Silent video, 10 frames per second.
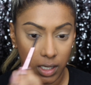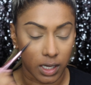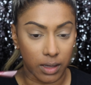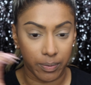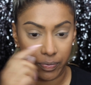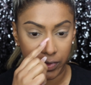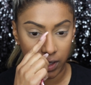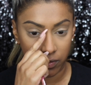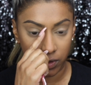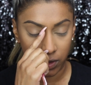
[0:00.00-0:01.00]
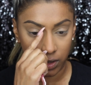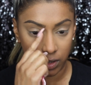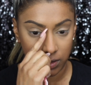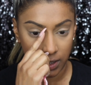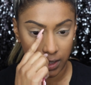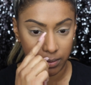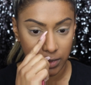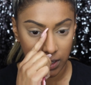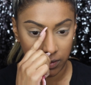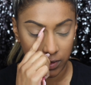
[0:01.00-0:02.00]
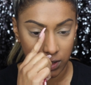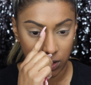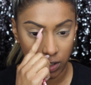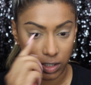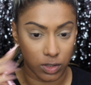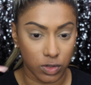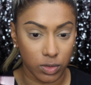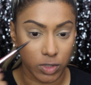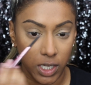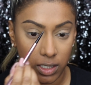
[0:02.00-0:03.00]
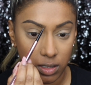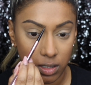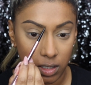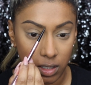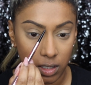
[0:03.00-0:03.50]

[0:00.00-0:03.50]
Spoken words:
a very long time to even start a YouTube channel